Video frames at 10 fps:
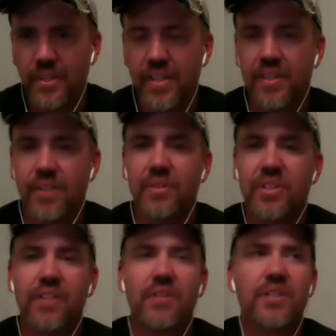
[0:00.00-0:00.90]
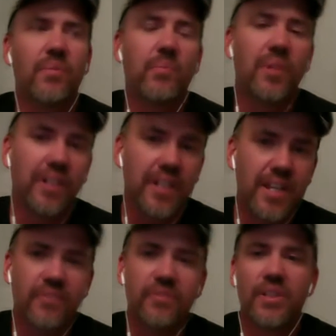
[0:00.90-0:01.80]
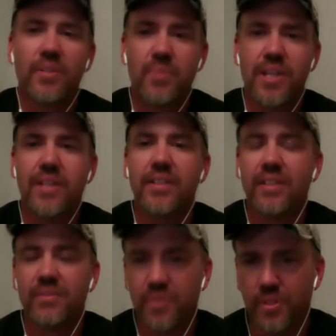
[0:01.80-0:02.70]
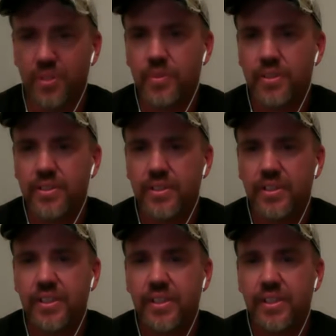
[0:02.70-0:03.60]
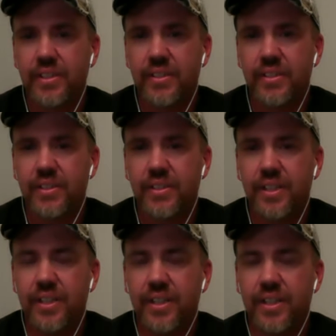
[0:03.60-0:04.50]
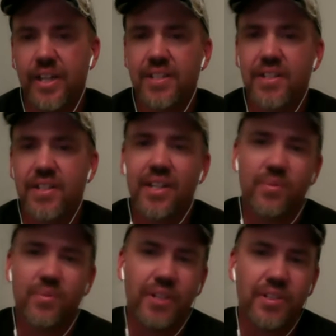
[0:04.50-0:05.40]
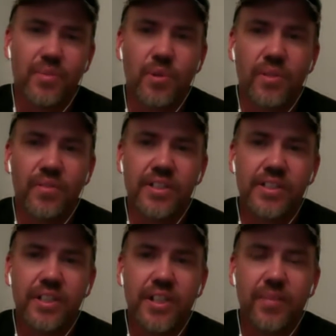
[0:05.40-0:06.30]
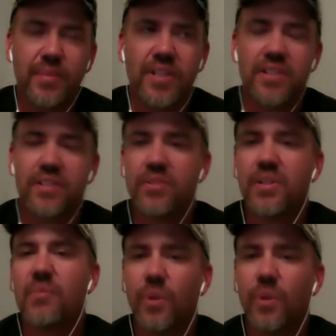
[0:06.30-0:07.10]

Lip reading: They were tears of a belief being confirmed in last night's wins for both of us, because the dream